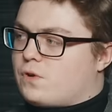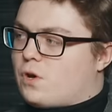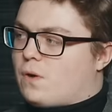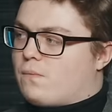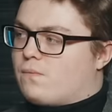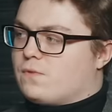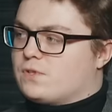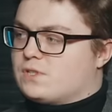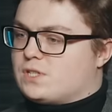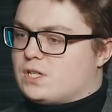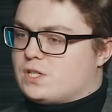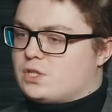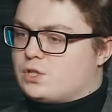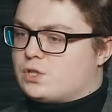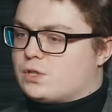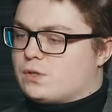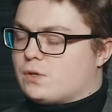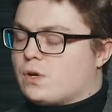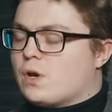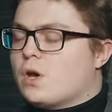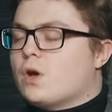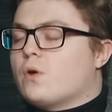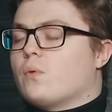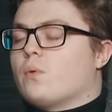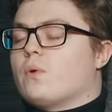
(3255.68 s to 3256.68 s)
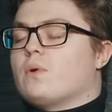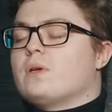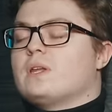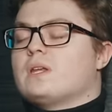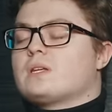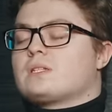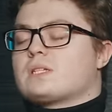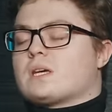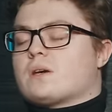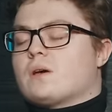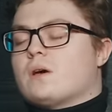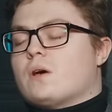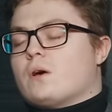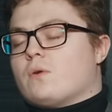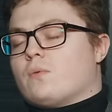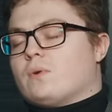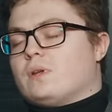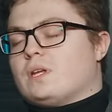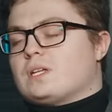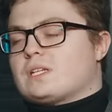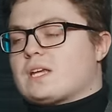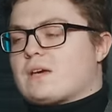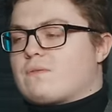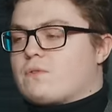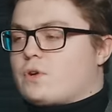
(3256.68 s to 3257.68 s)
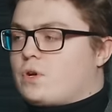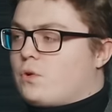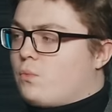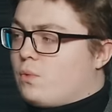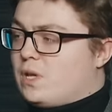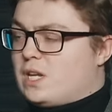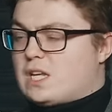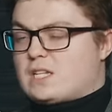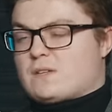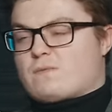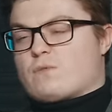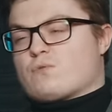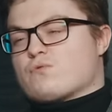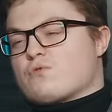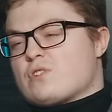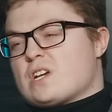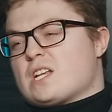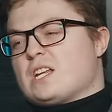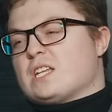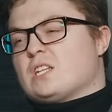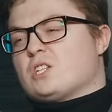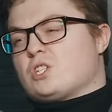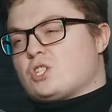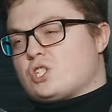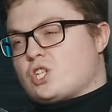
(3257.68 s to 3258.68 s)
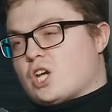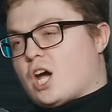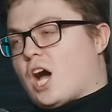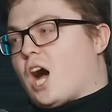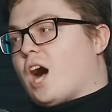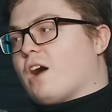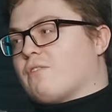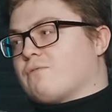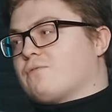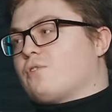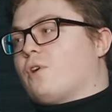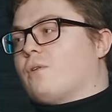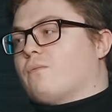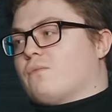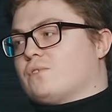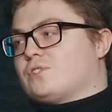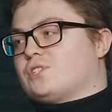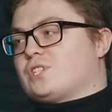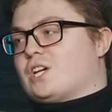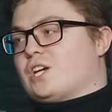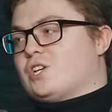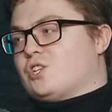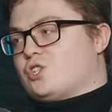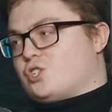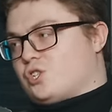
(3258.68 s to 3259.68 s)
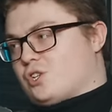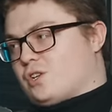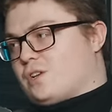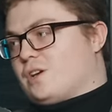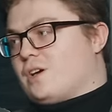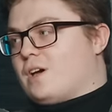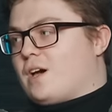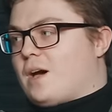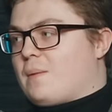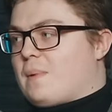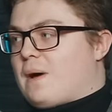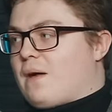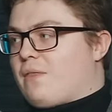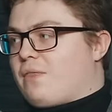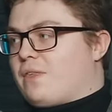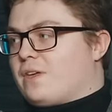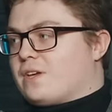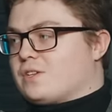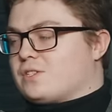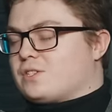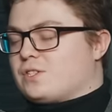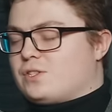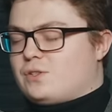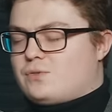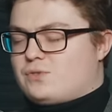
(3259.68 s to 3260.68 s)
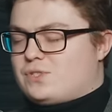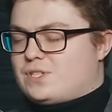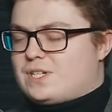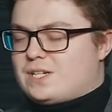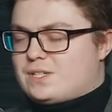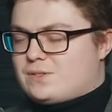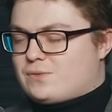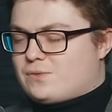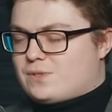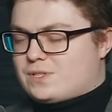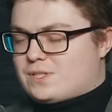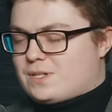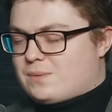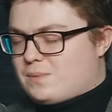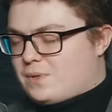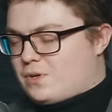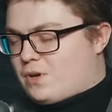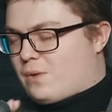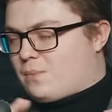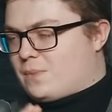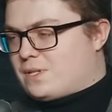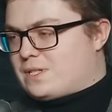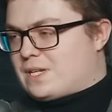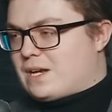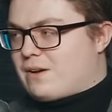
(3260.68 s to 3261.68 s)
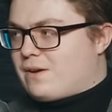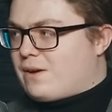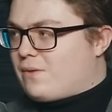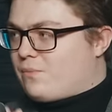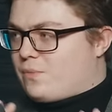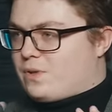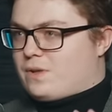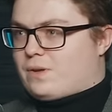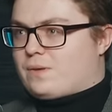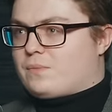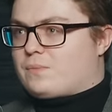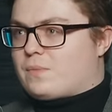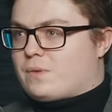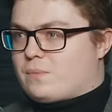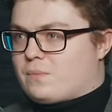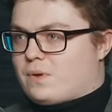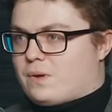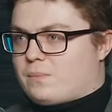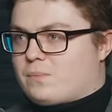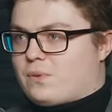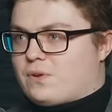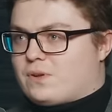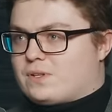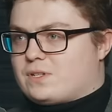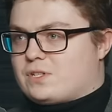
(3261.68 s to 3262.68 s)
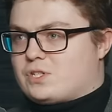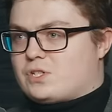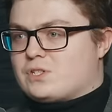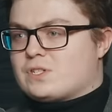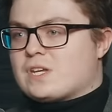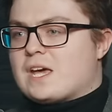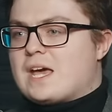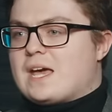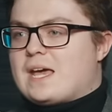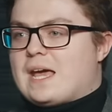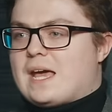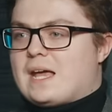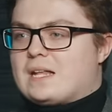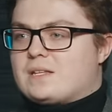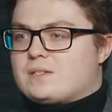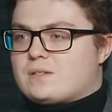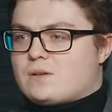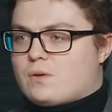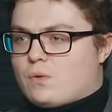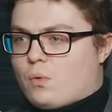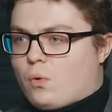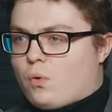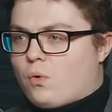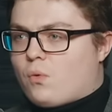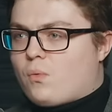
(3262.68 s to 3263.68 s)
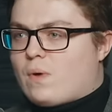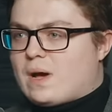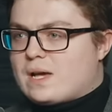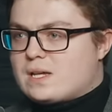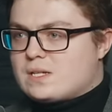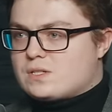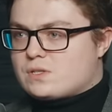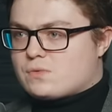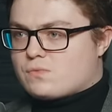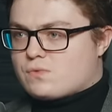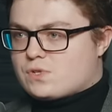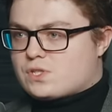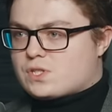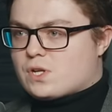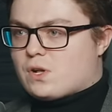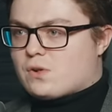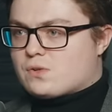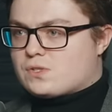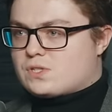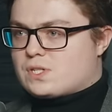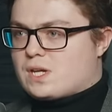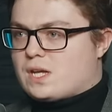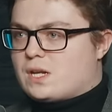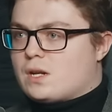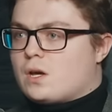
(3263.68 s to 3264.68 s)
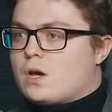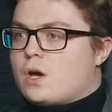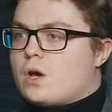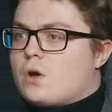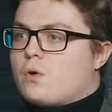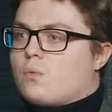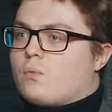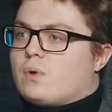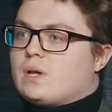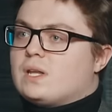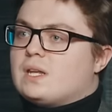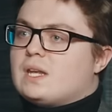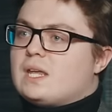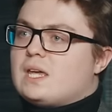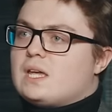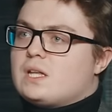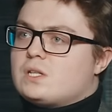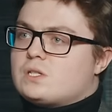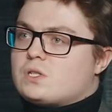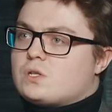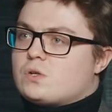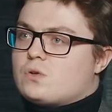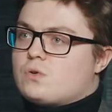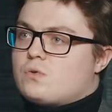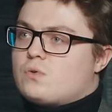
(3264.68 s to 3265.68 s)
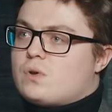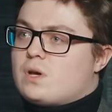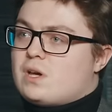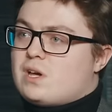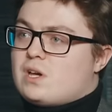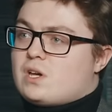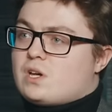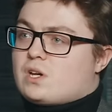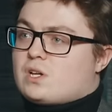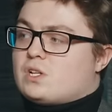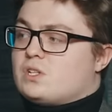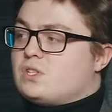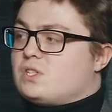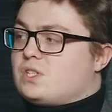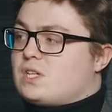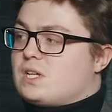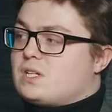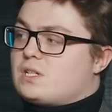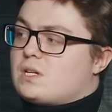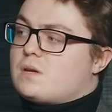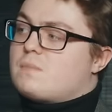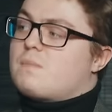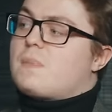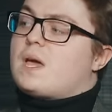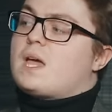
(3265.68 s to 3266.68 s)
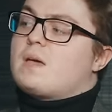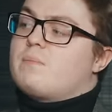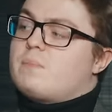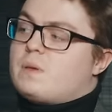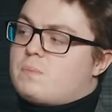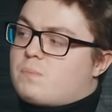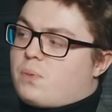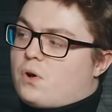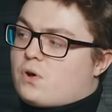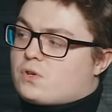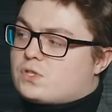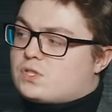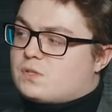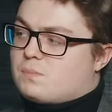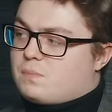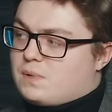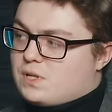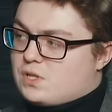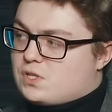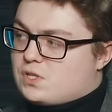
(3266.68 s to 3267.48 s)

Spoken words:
conversation. Well, we need to have a really tough conversation about this. You see it all the time in commentary with like politicians. It always results in we need to consider maybe possibly